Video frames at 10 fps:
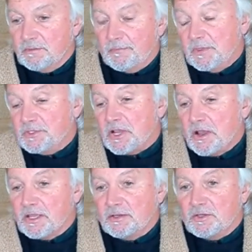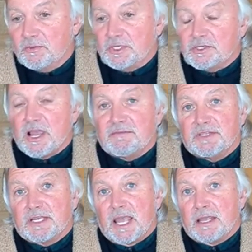The jug into which I've
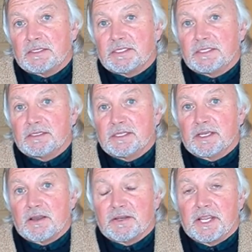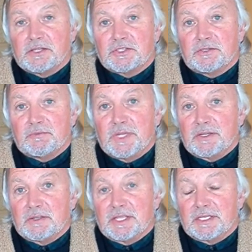decanted the carnation
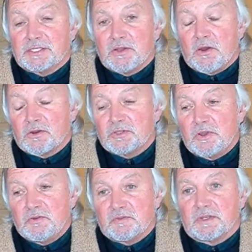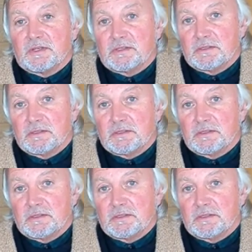milk gets knocked over,